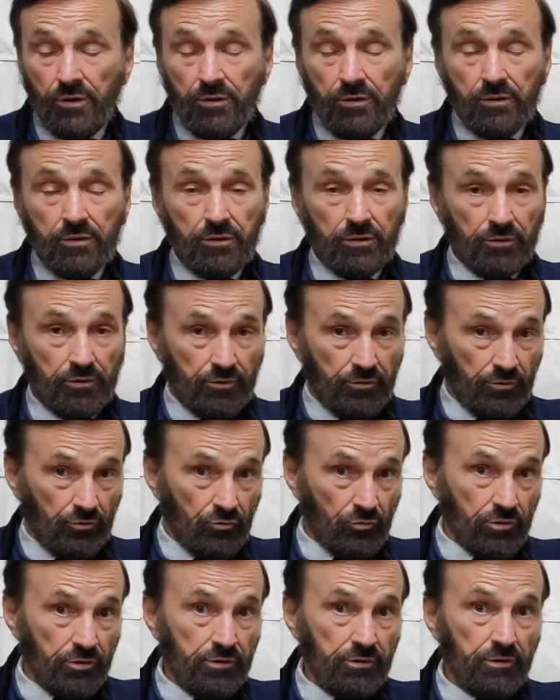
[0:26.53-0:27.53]

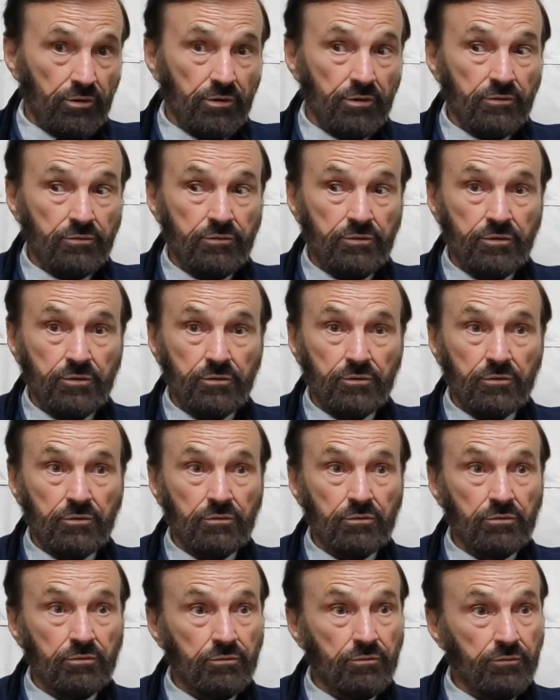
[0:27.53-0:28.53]
Illinois,
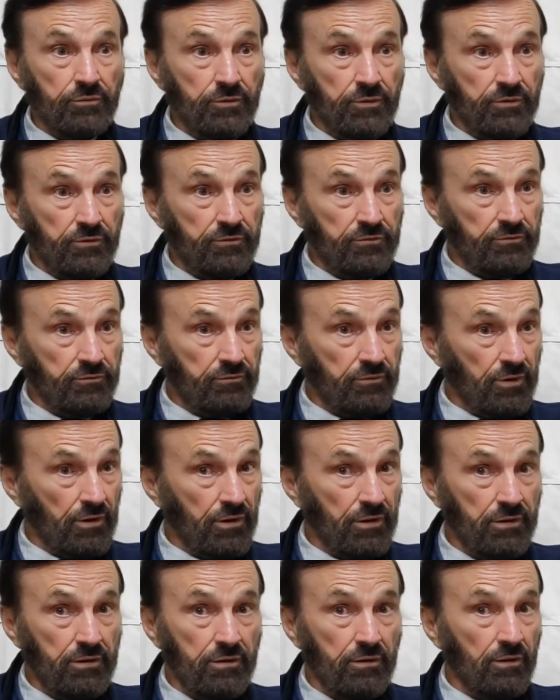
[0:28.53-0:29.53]
until this
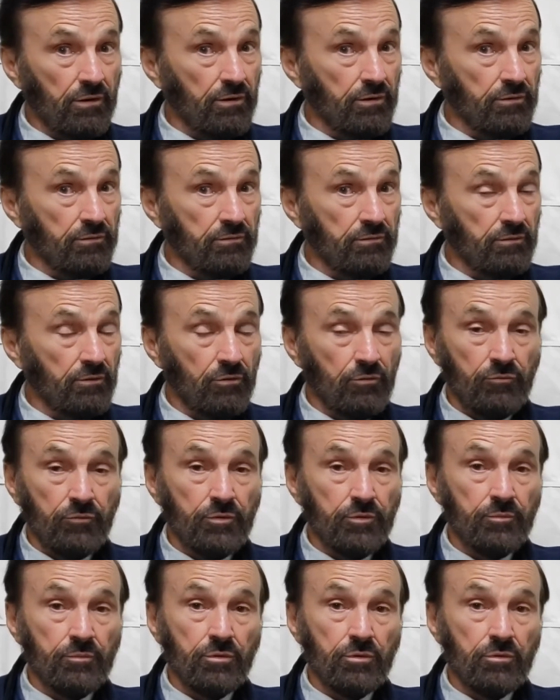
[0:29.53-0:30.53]
day on
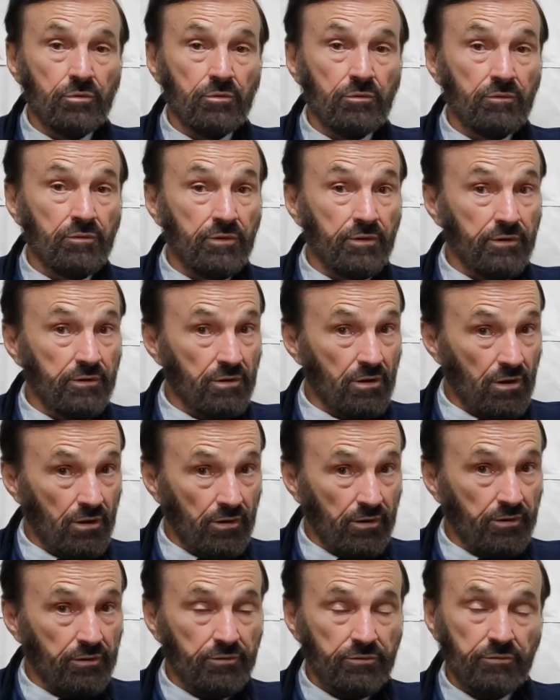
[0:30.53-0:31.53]
November the
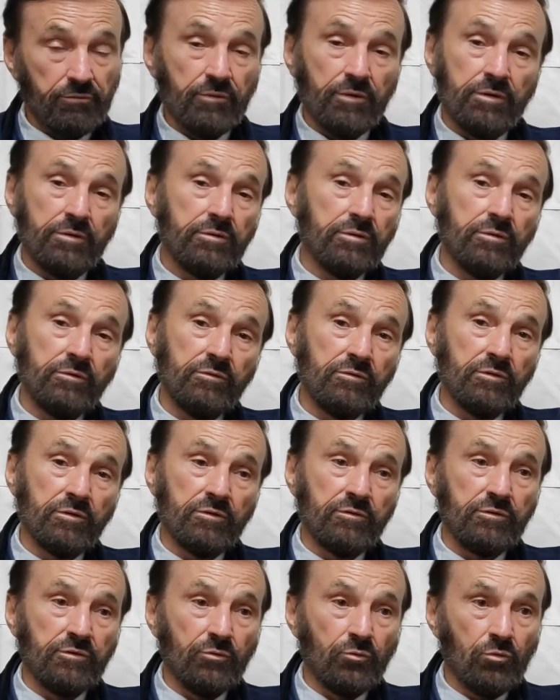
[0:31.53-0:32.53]
9th of
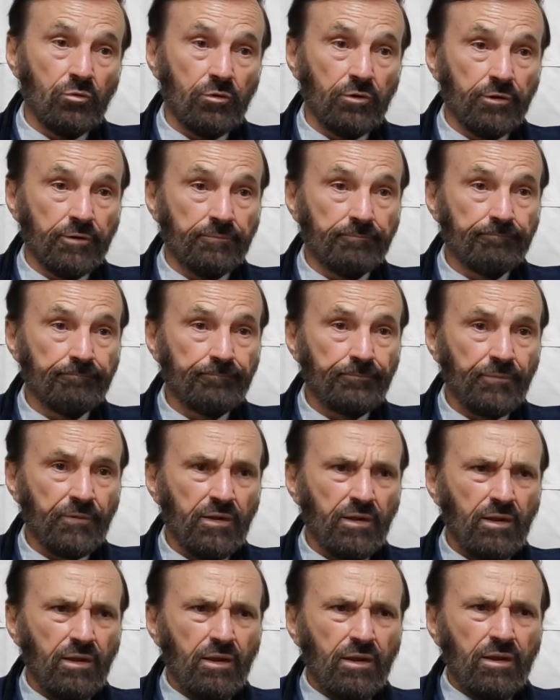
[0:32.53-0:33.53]
1861.
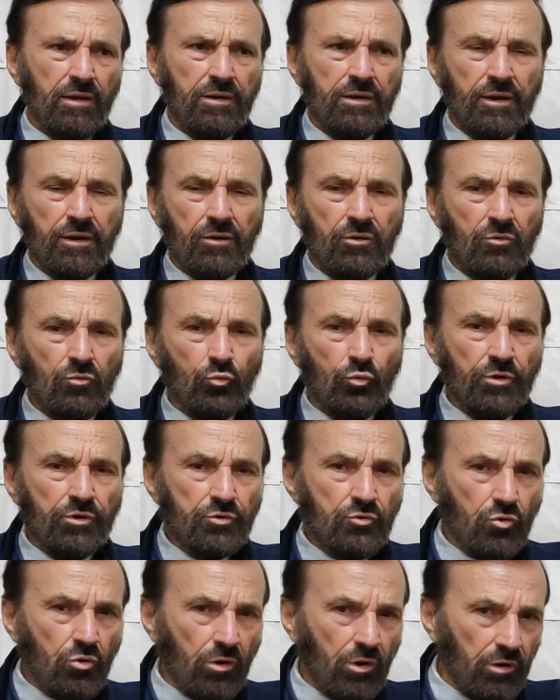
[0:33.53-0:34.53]
Now, we
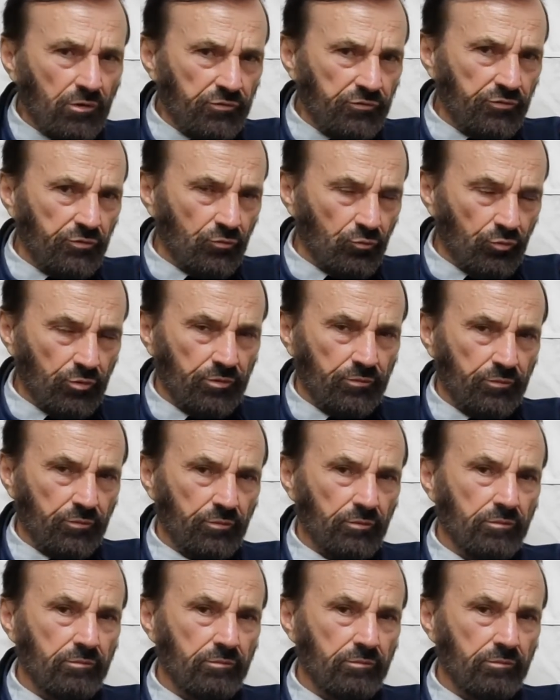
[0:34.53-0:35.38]
crossed the river